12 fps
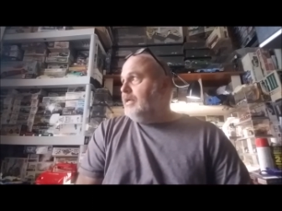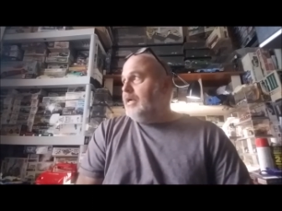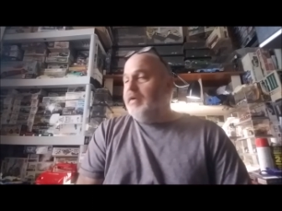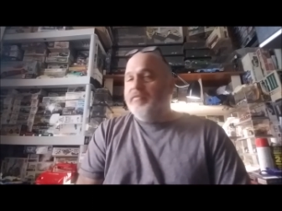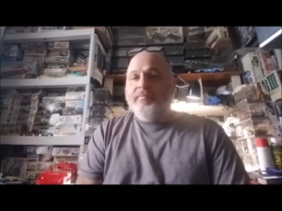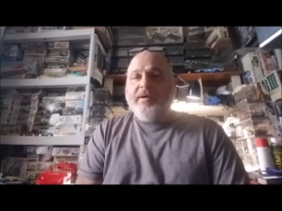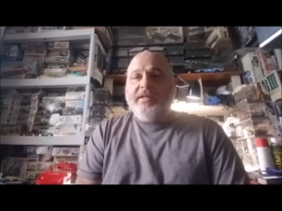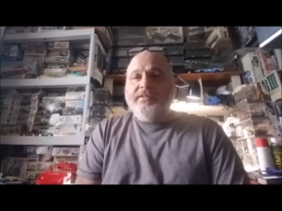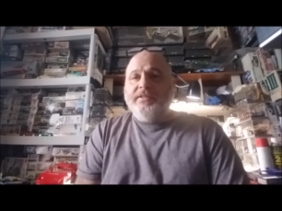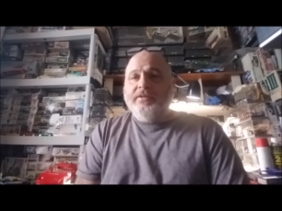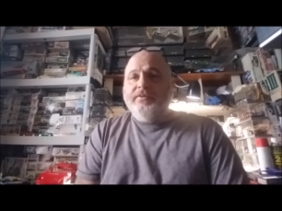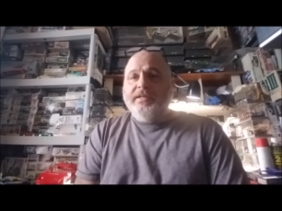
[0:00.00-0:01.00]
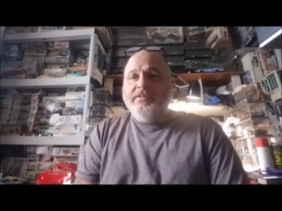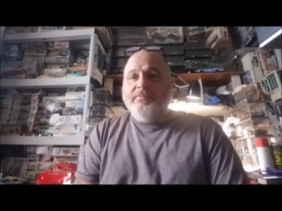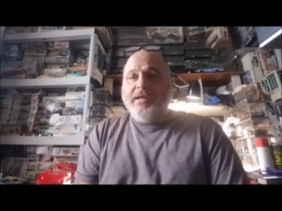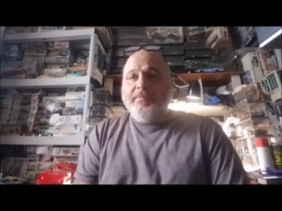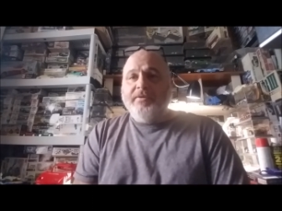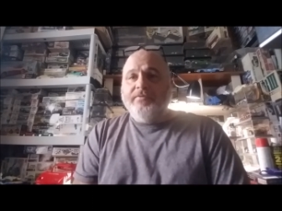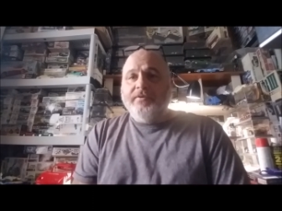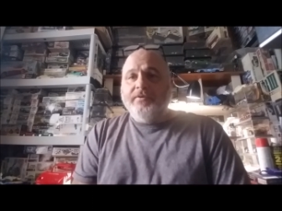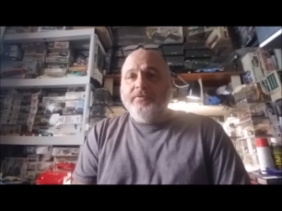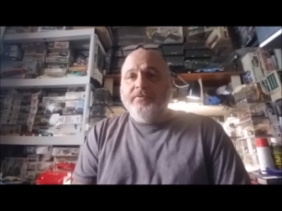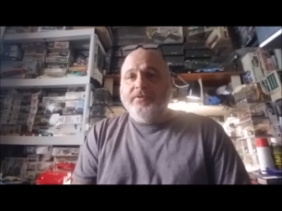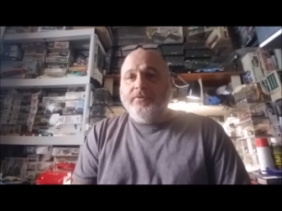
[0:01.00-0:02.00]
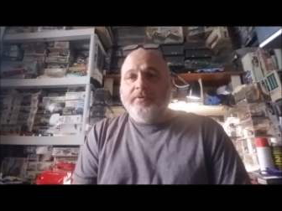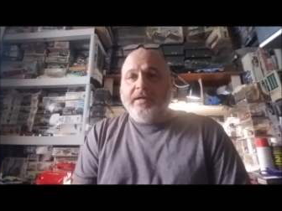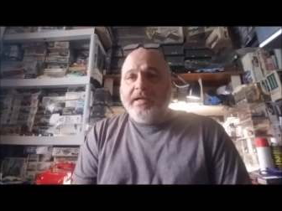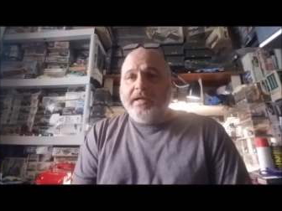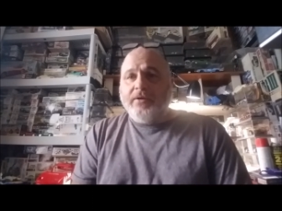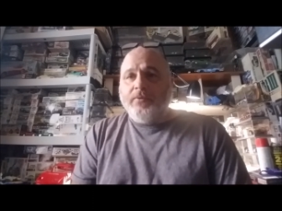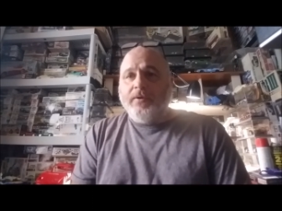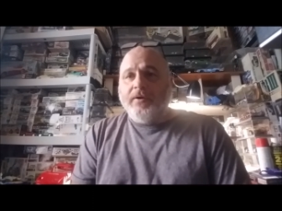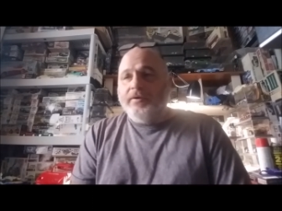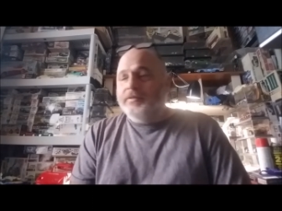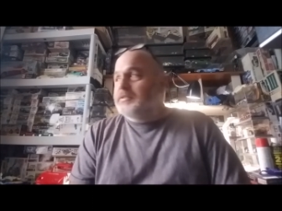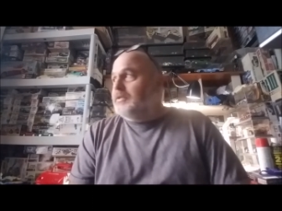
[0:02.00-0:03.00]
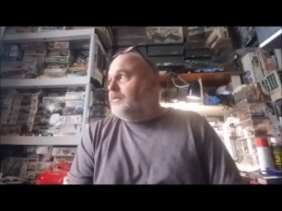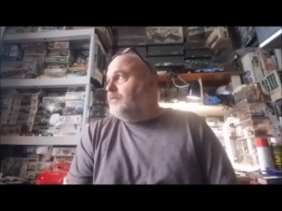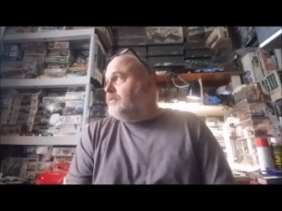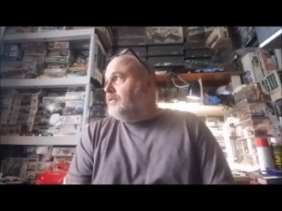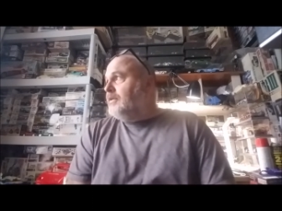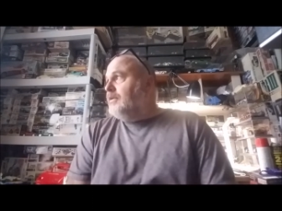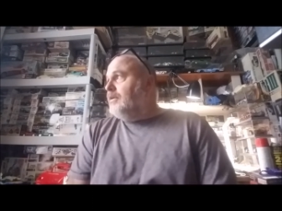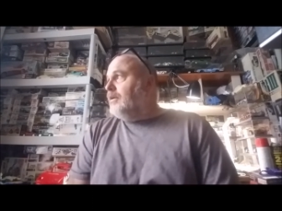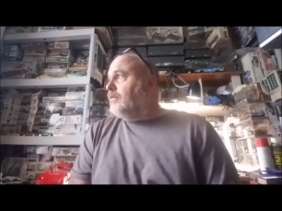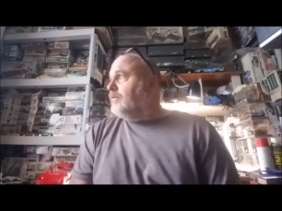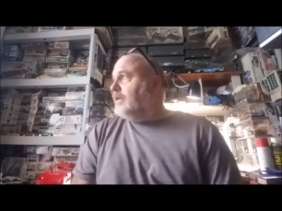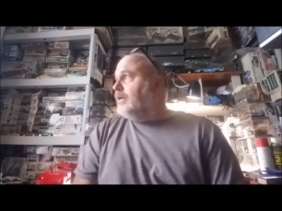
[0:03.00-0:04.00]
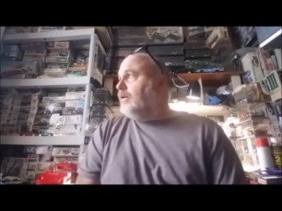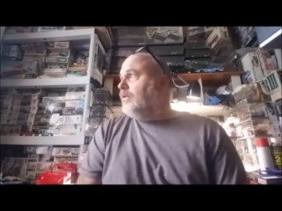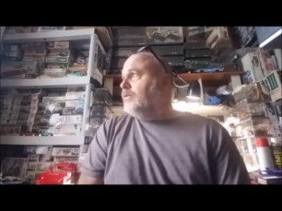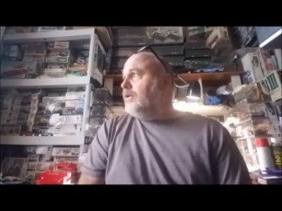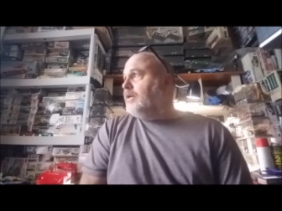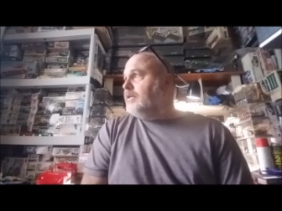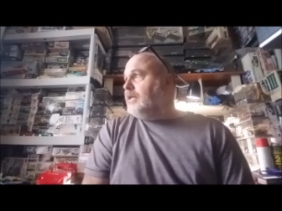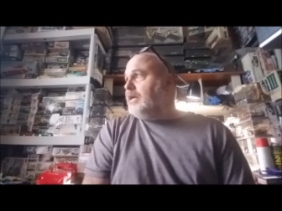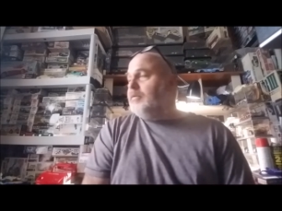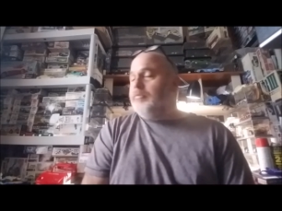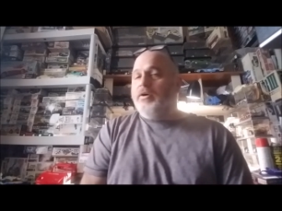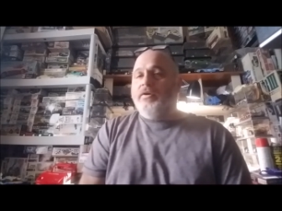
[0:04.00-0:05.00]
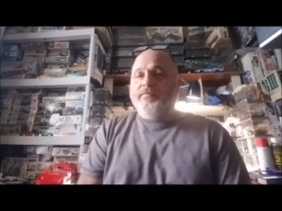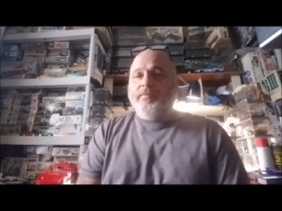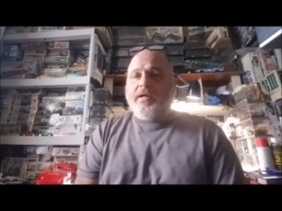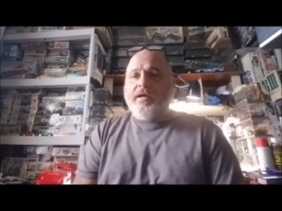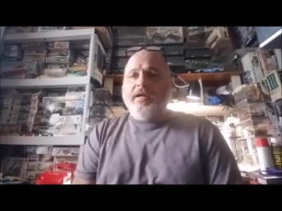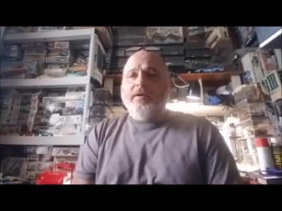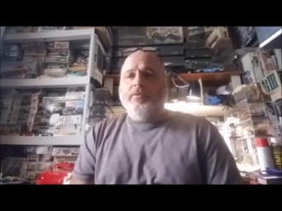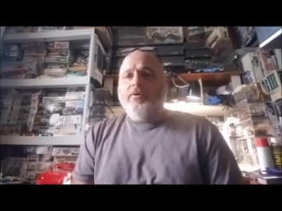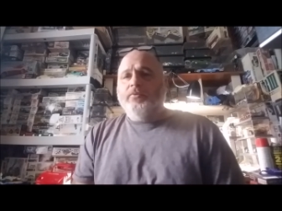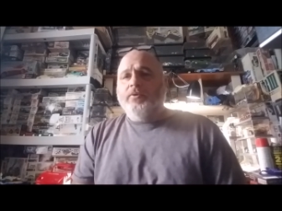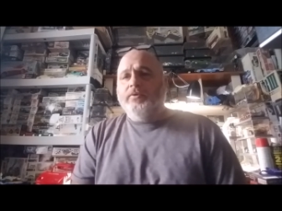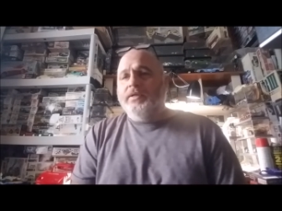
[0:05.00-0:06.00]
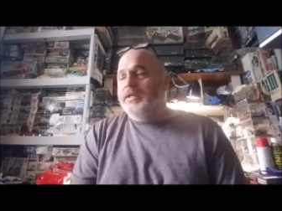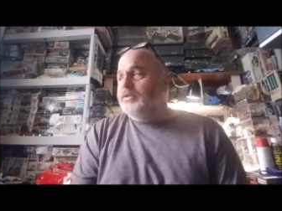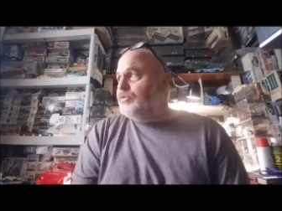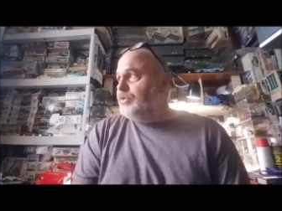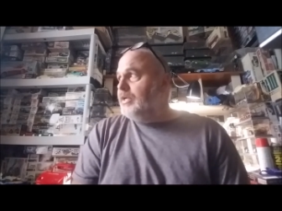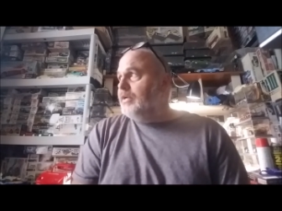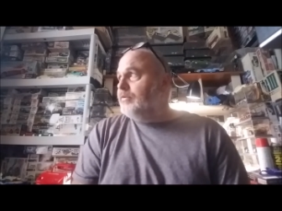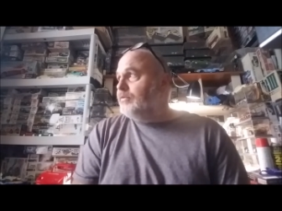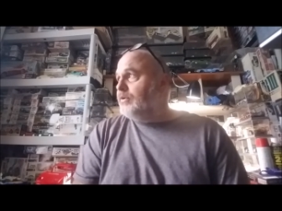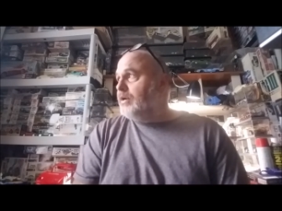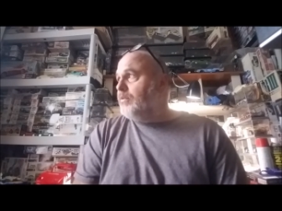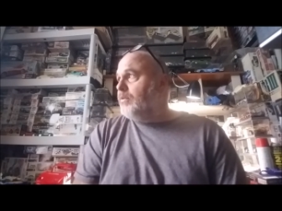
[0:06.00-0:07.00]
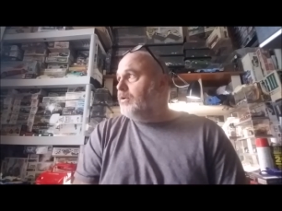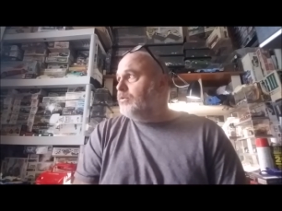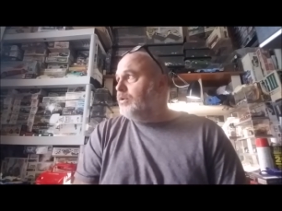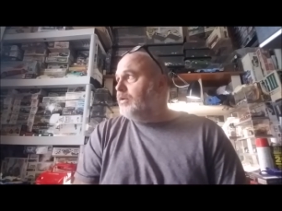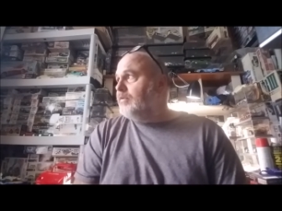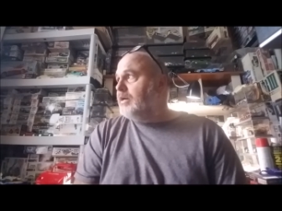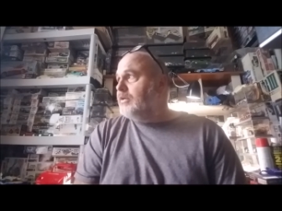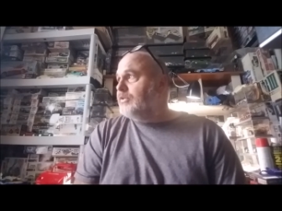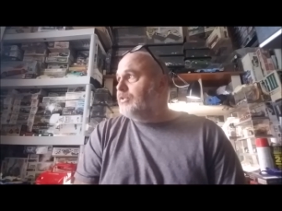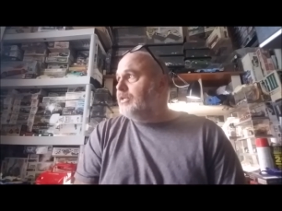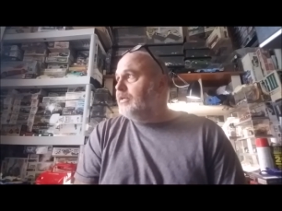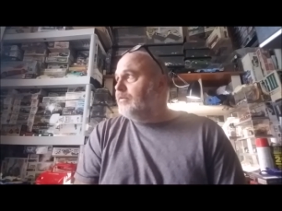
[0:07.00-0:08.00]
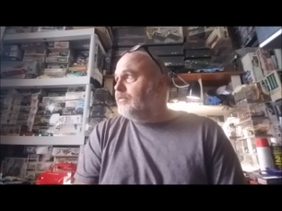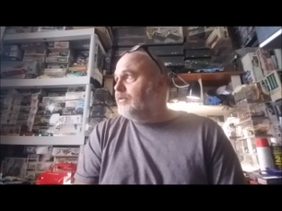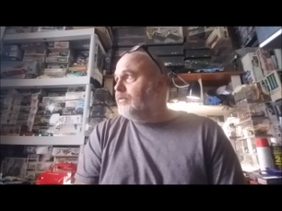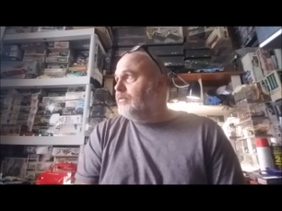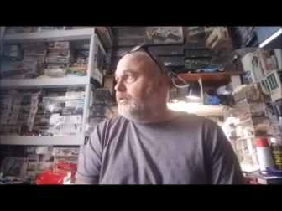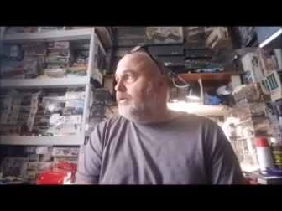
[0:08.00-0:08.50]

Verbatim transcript: everybody still needs baby food so I gotta work so I don't get a whole lot of time off but I am on rotating shifts so I work 12 hour shifts so